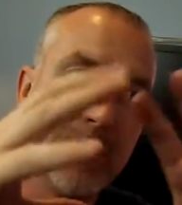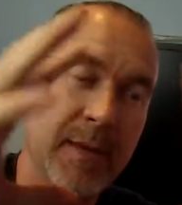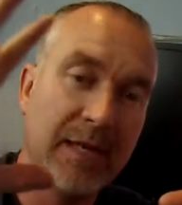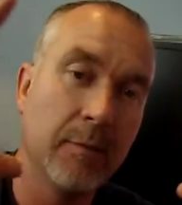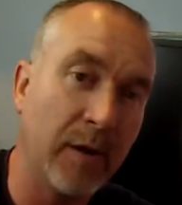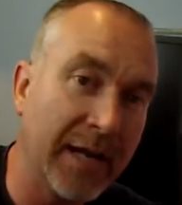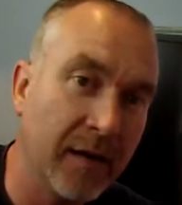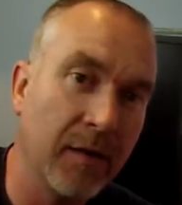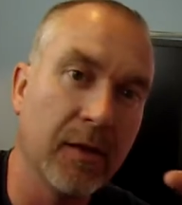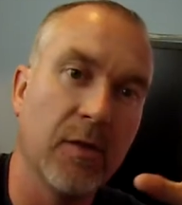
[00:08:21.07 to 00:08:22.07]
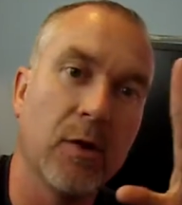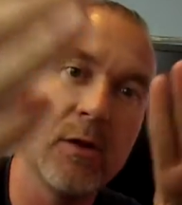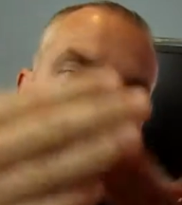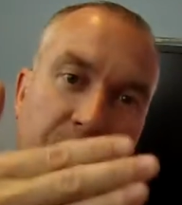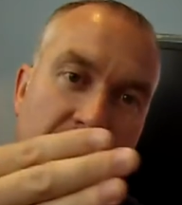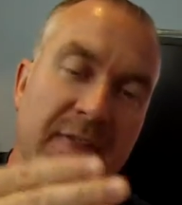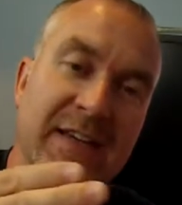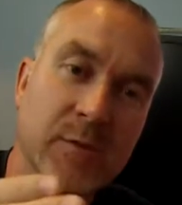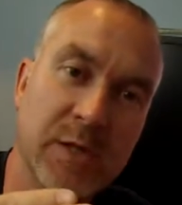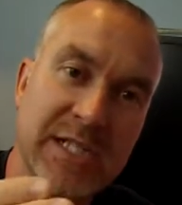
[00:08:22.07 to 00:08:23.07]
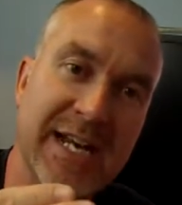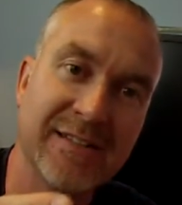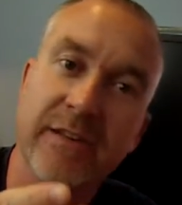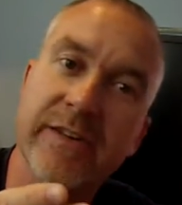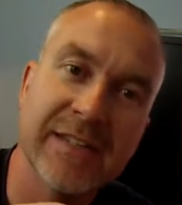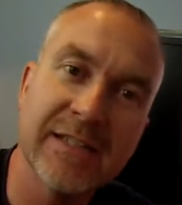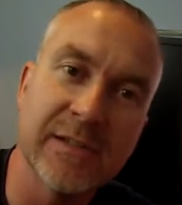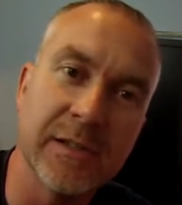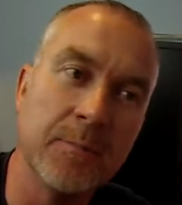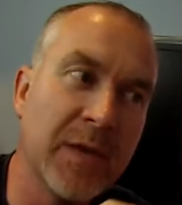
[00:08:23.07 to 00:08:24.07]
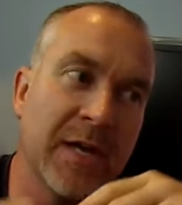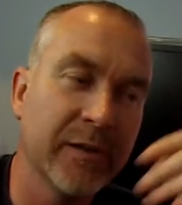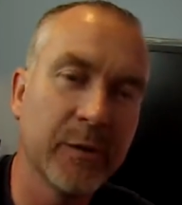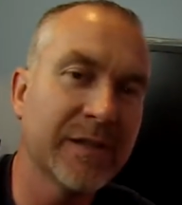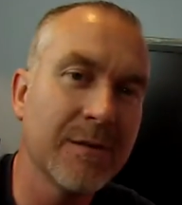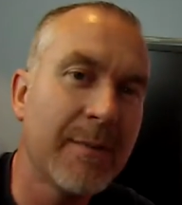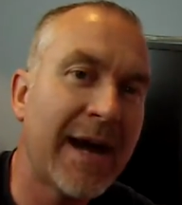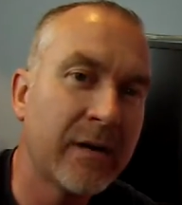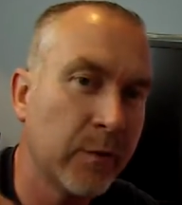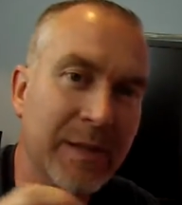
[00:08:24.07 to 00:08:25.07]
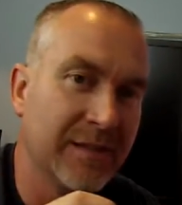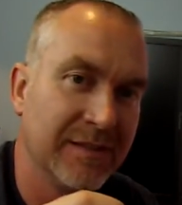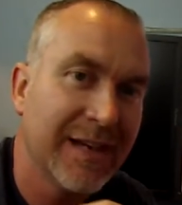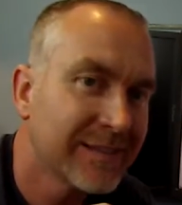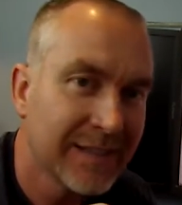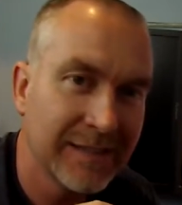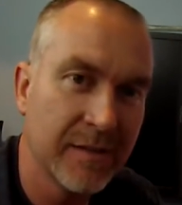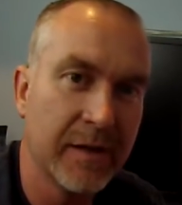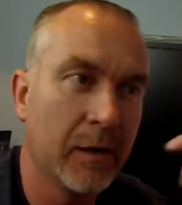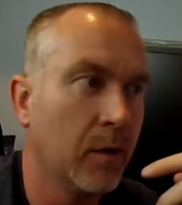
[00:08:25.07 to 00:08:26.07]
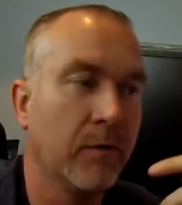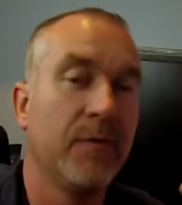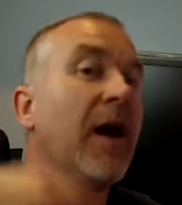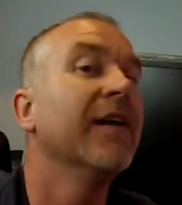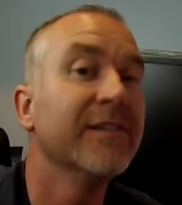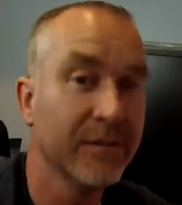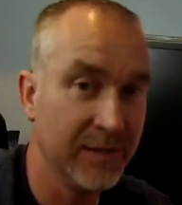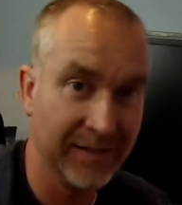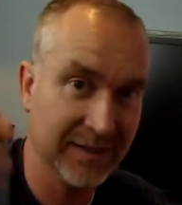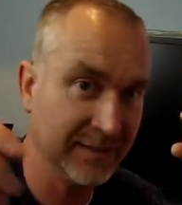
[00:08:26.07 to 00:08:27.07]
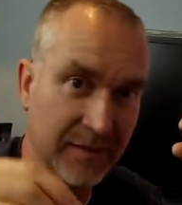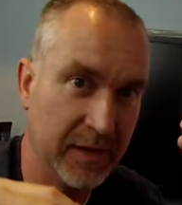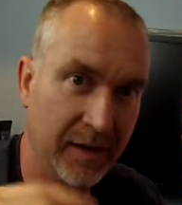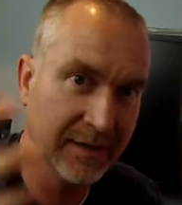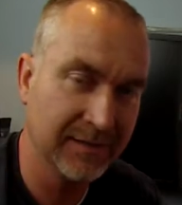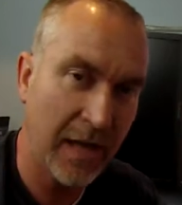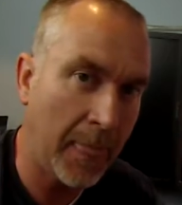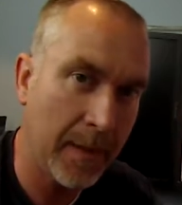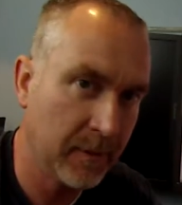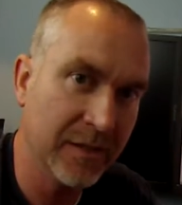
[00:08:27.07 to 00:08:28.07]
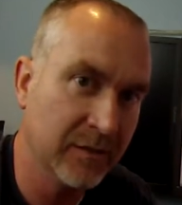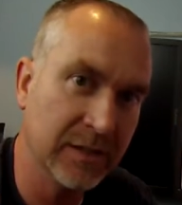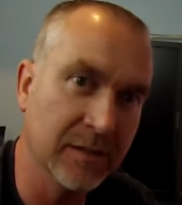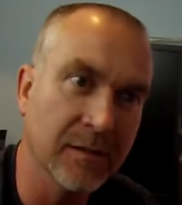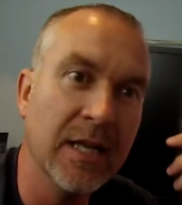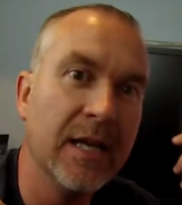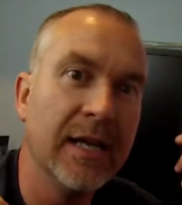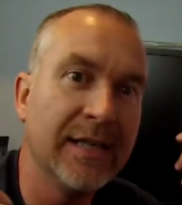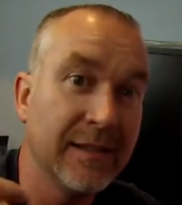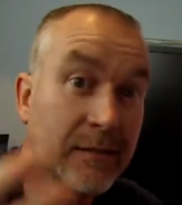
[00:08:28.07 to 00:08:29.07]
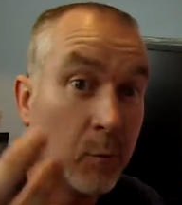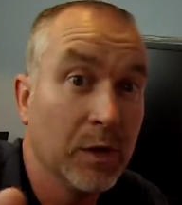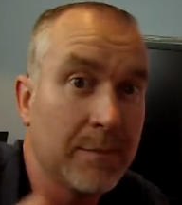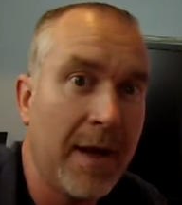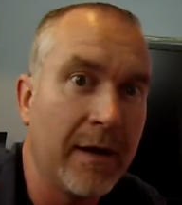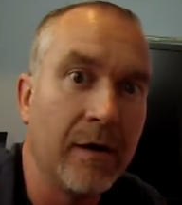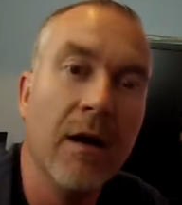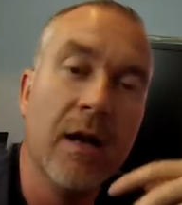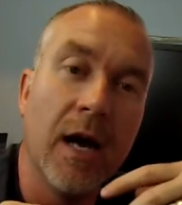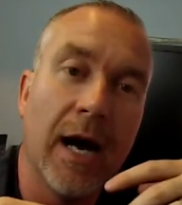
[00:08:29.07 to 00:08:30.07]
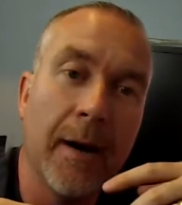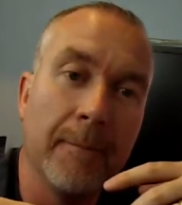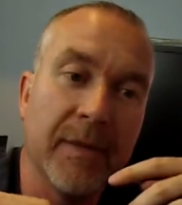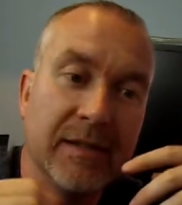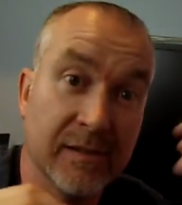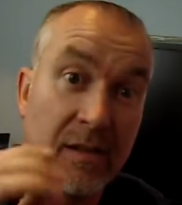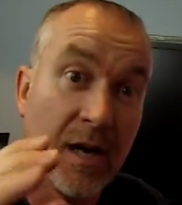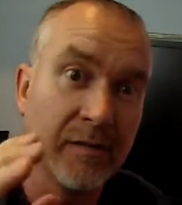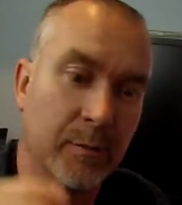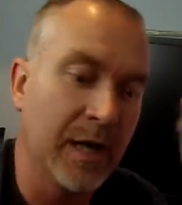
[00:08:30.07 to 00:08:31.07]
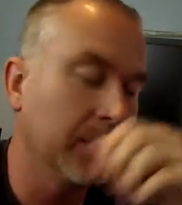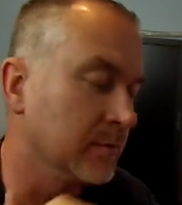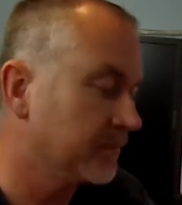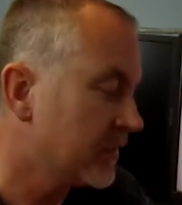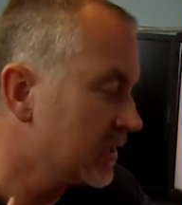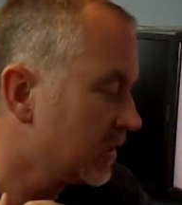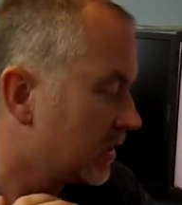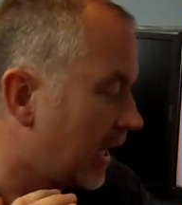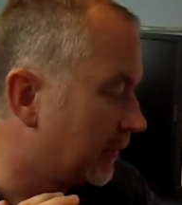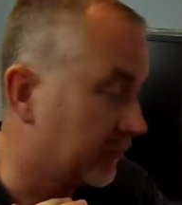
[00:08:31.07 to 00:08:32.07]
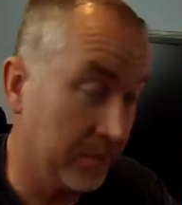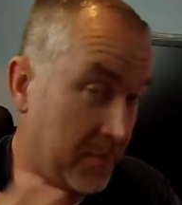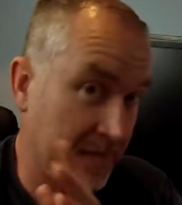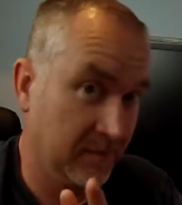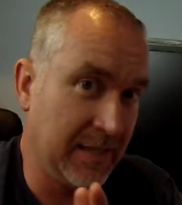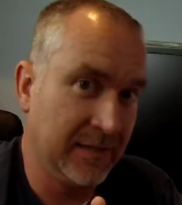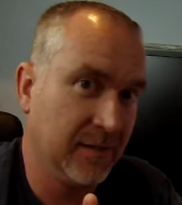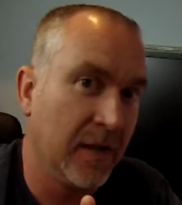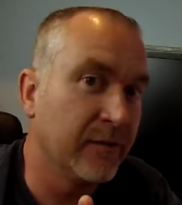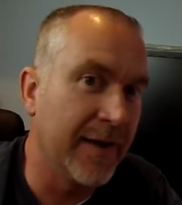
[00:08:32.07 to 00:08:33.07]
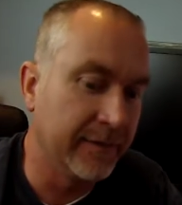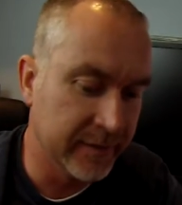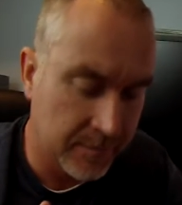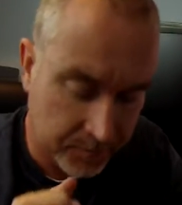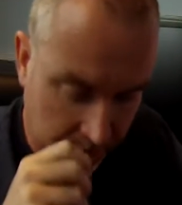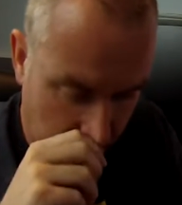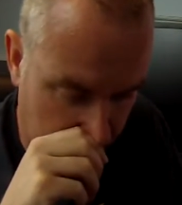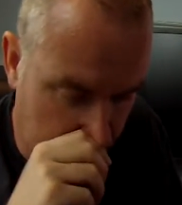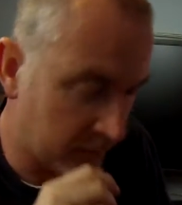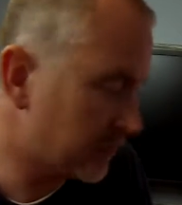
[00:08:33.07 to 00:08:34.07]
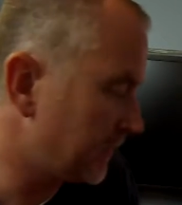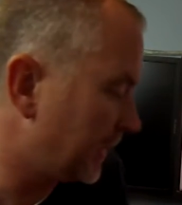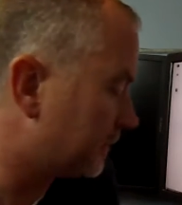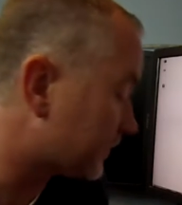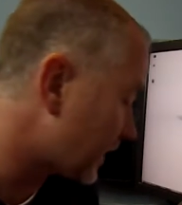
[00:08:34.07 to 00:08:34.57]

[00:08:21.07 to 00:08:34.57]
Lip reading: to make it brighter the closer that switch gets to the sensor. So it doesn't matter if a piece of dust gets in there or if tons of dust gets in there. It's not that big of a deal. It doesn't really matter. It doesn't cause a problem. So that's unfounded. The other thing,